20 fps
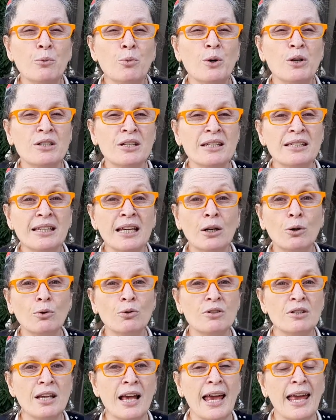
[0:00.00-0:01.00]
wishes he could
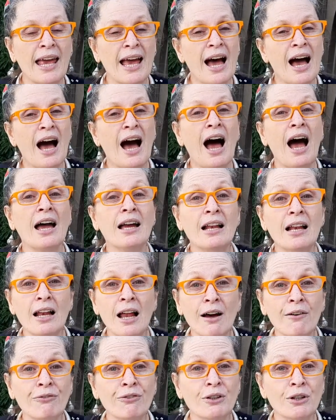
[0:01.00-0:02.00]
say, I
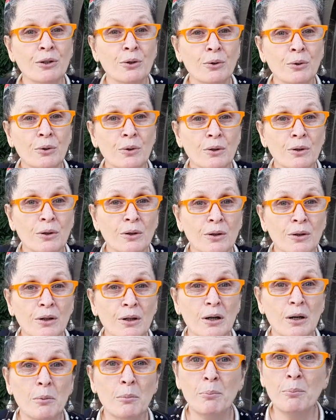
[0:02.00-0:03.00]
love you.
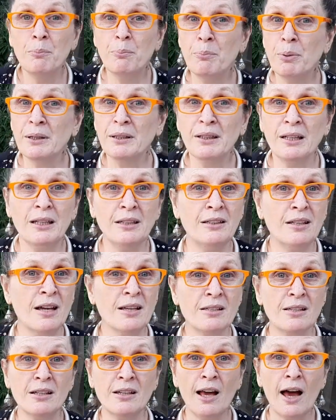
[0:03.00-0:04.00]
But he
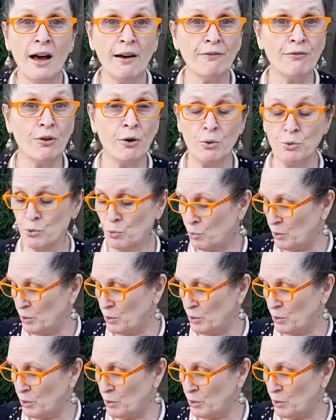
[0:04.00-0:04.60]
doesn't have those